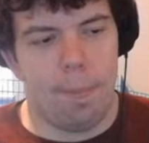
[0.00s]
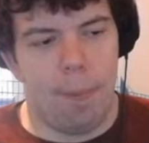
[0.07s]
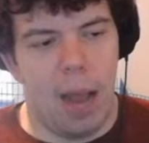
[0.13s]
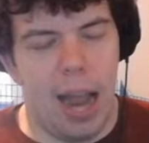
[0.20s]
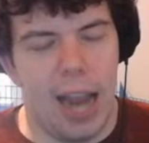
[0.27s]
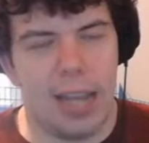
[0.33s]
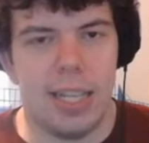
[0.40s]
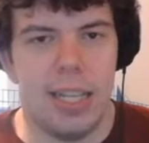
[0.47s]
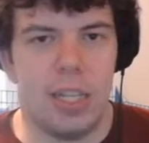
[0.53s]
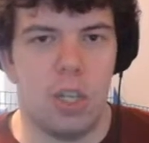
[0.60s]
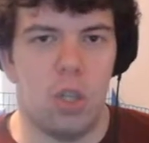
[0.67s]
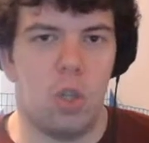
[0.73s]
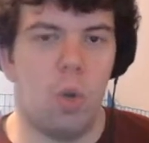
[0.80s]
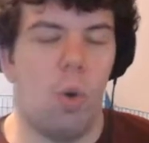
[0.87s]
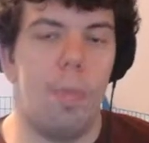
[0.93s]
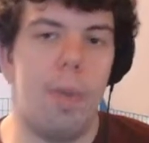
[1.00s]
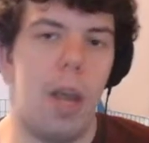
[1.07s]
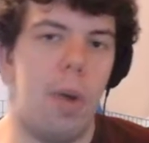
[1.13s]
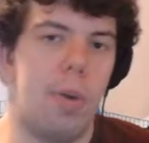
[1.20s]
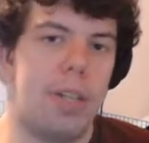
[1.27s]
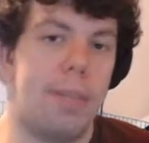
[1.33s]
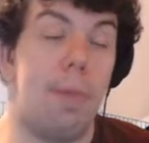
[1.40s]
Pisces and
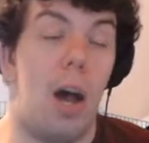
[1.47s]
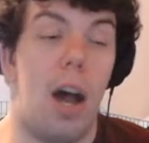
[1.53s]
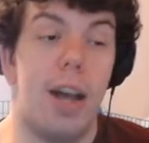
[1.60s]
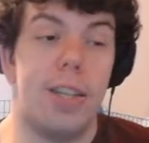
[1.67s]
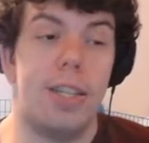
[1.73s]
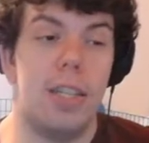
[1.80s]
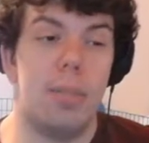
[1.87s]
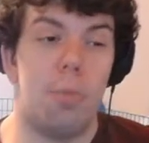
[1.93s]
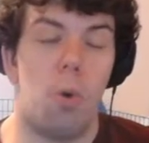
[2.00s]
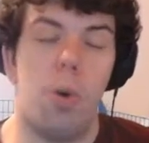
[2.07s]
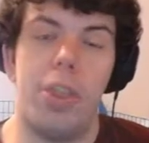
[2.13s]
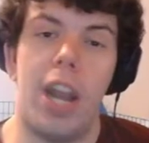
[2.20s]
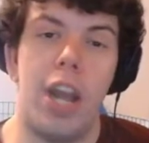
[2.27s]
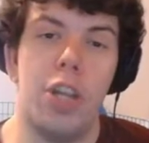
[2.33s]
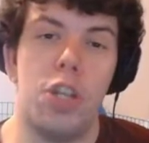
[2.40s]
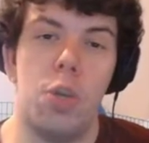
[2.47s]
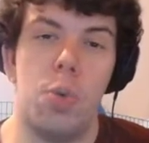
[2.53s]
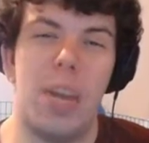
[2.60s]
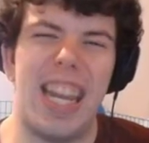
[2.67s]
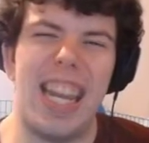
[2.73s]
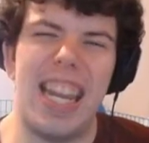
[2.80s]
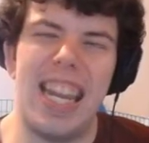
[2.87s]
Scorpio as bosses more than I do
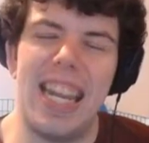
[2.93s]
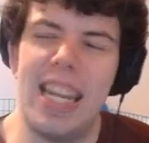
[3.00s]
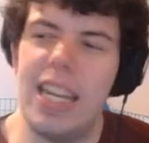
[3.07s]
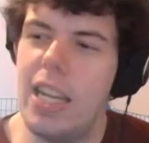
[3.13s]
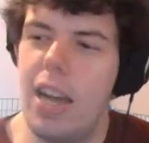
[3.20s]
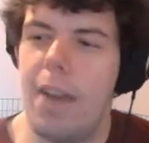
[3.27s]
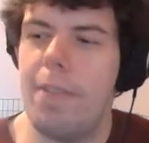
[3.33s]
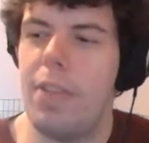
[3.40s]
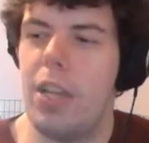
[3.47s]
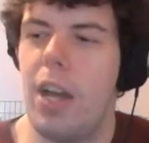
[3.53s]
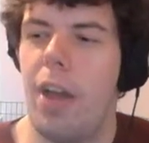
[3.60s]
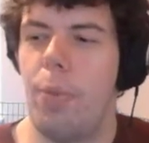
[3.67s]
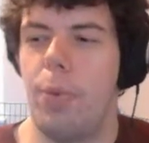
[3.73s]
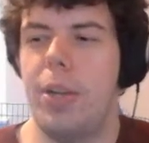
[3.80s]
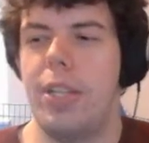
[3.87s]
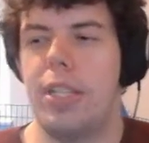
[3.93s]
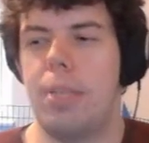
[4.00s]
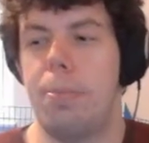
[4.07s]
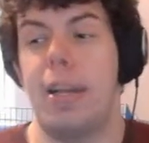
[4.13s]
any of the other ones,